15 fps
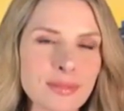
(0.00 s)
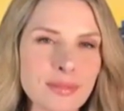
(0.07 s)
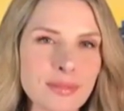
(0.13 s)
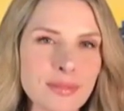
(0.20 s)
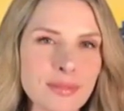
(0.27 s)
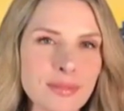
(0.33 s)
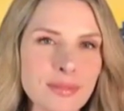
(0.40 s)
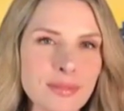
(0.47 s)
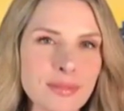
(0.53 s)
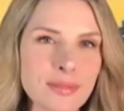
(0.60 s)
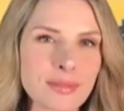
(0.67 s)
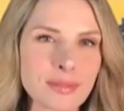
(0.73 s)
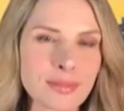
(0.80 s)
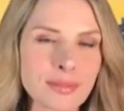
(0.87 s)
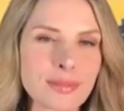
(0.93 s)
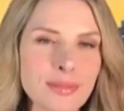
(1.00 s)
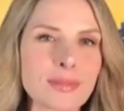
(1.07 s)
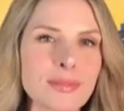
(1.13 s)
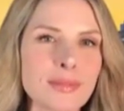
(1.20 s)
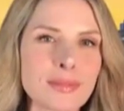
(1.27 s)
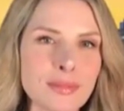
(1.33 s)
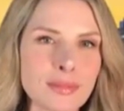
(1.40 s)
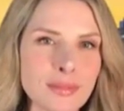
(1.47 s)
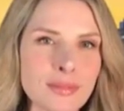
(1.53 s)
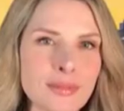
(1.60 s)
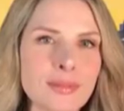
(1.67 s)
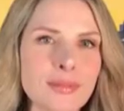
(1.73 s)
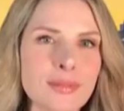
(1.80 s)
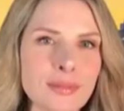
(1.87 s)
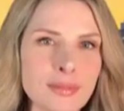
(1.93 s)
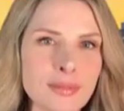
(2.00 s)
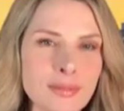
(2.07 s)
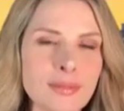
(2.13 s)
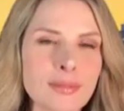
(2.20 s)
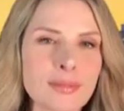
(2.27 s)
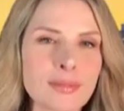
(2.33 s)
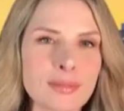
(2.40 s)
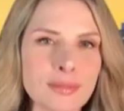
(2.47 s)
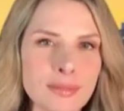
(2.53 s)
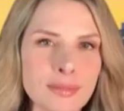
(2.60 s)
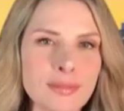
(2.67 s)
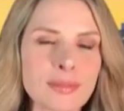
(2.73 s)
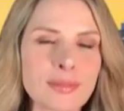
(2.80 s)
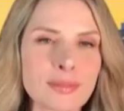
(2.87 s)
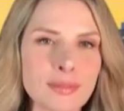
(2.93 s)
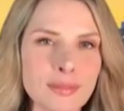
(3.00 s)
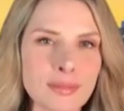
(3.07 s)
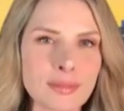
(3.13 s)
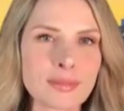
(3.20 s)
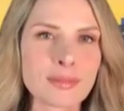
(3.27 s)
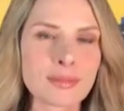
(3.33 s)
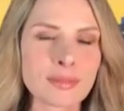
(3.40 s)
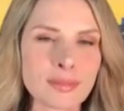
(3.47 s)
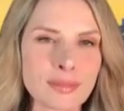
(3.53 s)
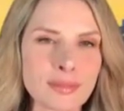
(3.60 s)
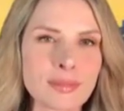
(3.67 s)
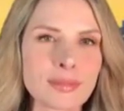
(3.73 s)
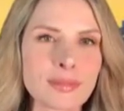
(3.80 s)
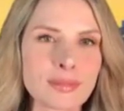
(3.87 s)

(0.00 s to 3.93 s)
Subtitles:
This person isn't speaking.